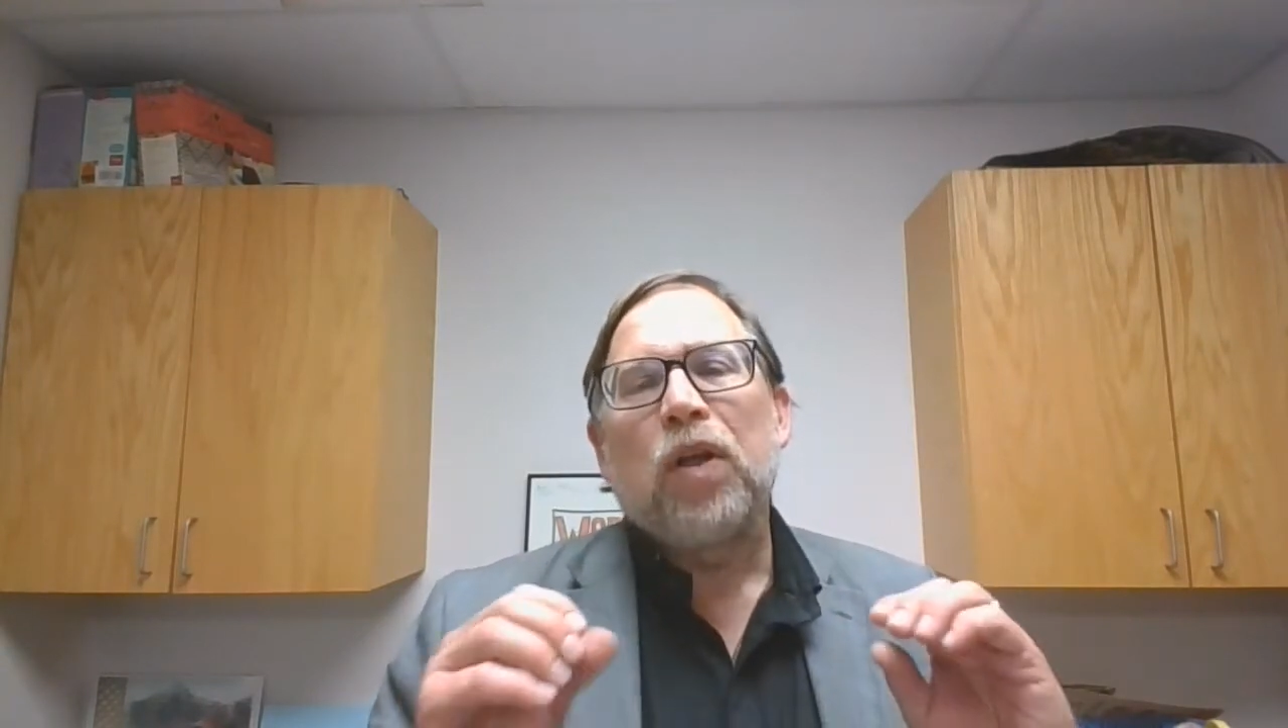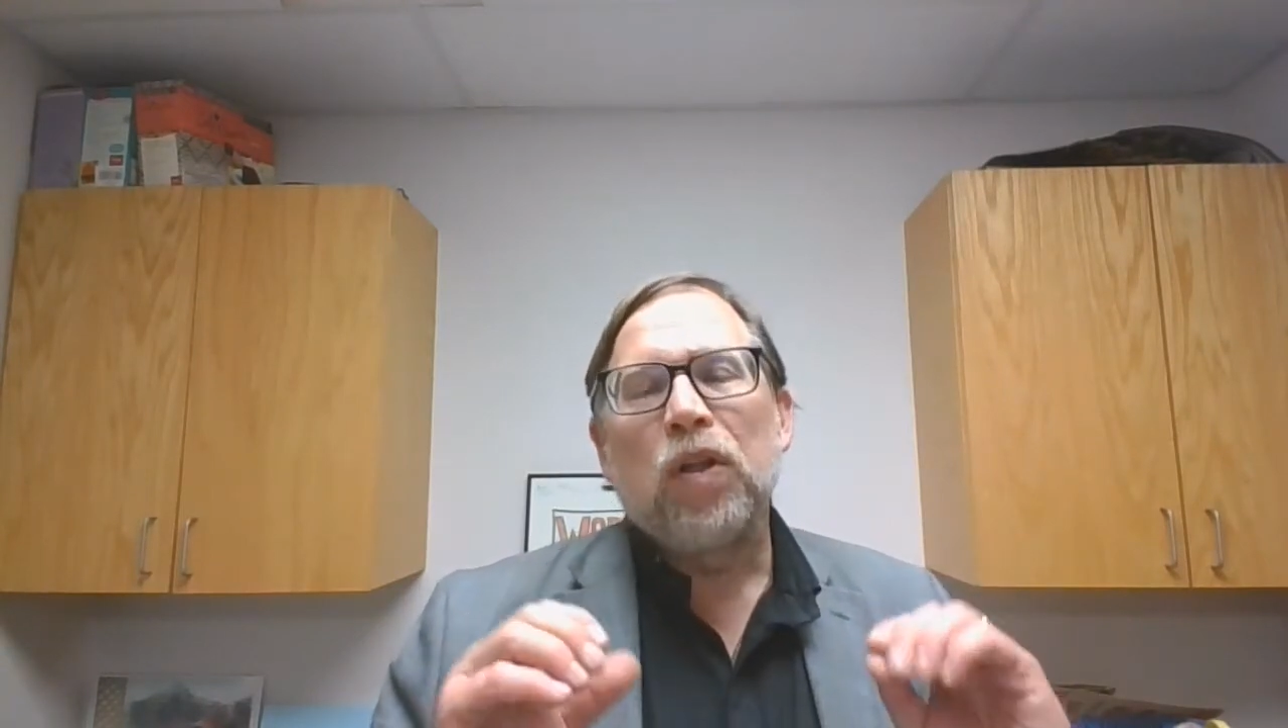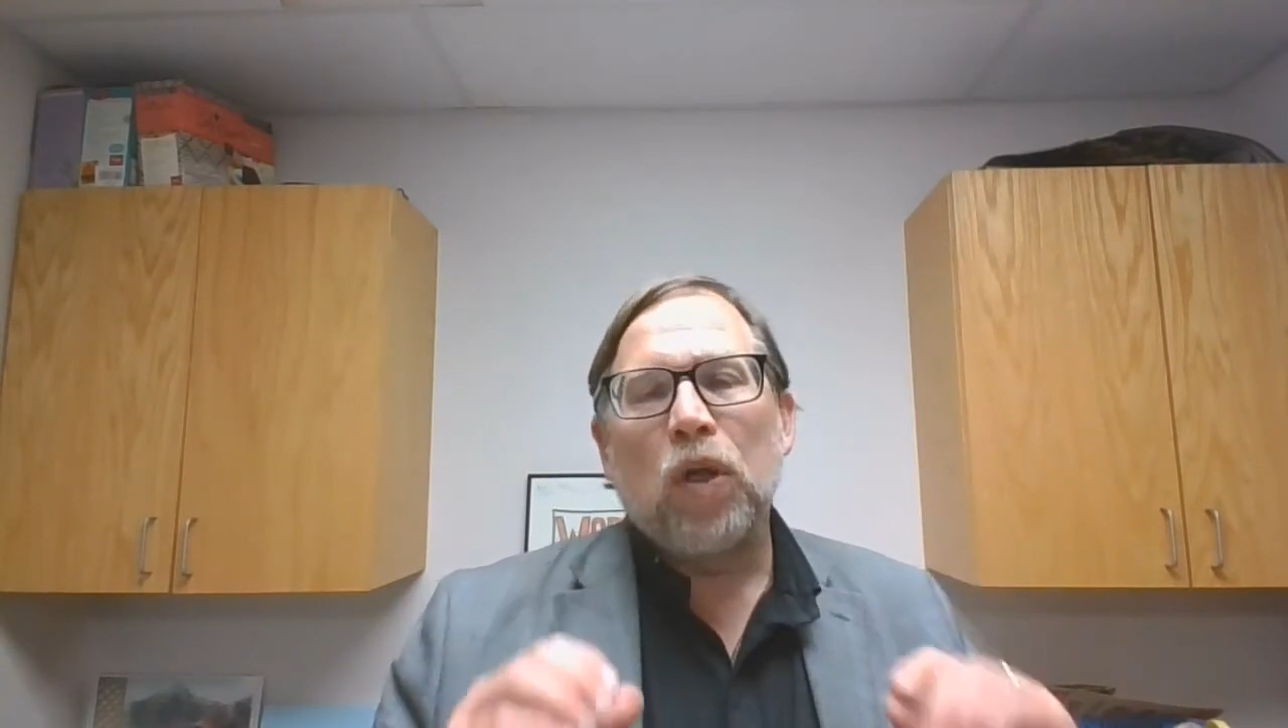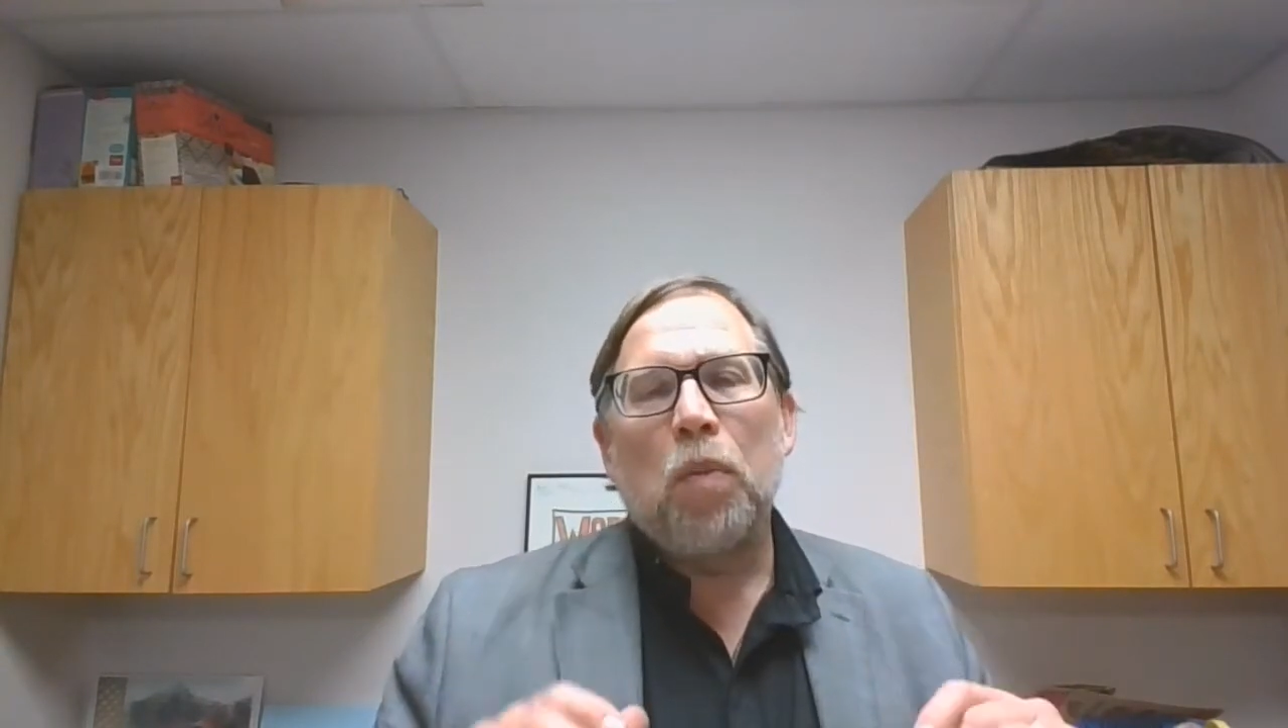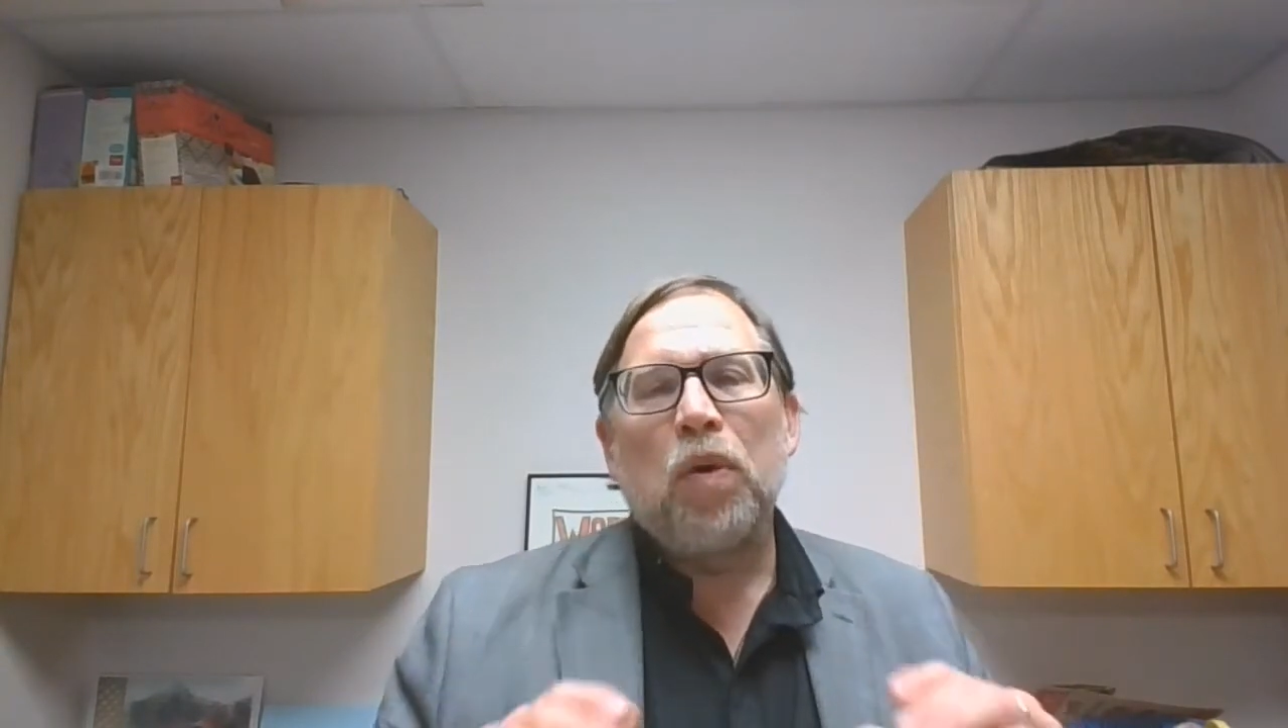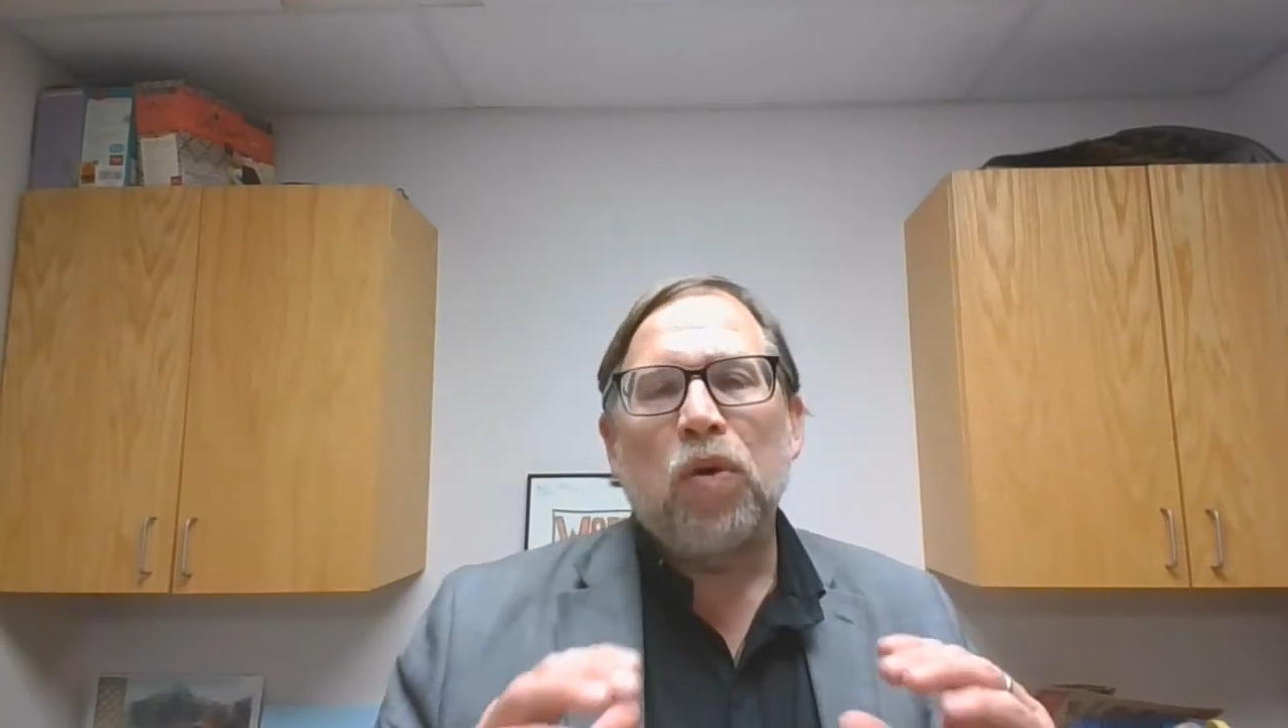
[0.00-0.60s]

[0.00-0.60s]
Global